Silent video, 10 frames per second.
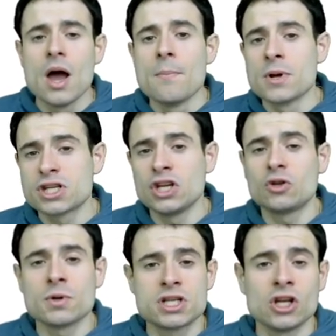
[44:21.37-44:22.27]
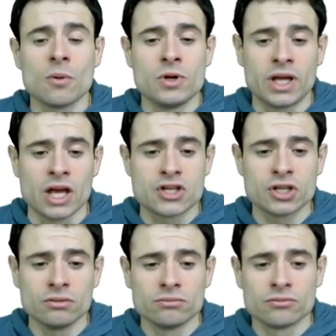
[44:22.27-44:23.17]
Machine-to-machine
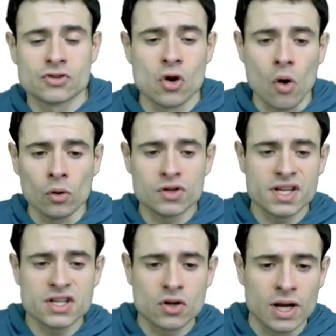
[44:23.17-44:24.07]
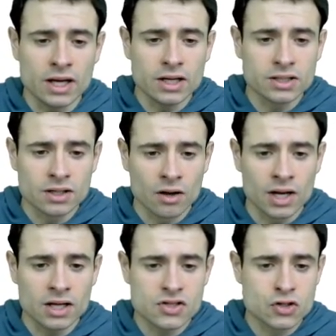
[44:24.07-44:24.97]
communication. So all those things are linked, are
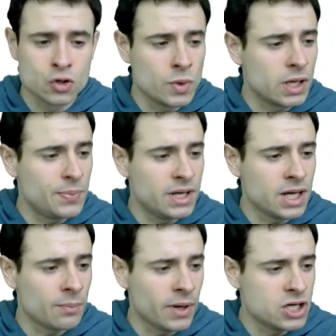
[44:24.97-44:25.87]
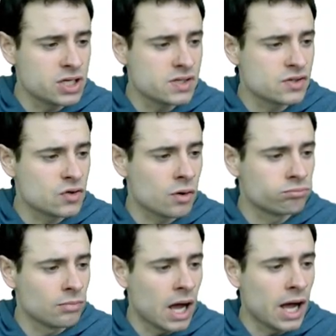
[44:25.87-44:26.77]
links to Wikipedia pages. So
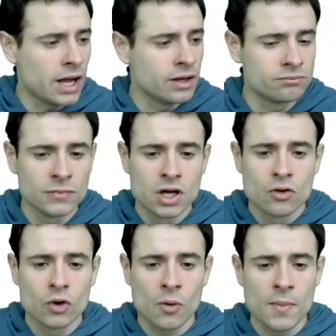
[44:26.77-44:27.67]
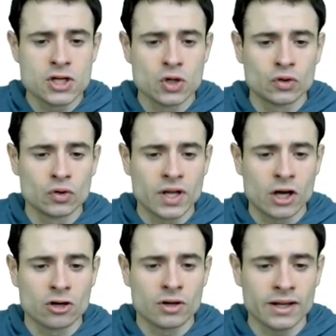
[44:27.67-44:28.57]
I recommend you to take
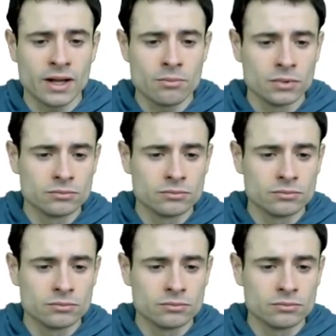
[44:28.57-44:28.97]
a look at them.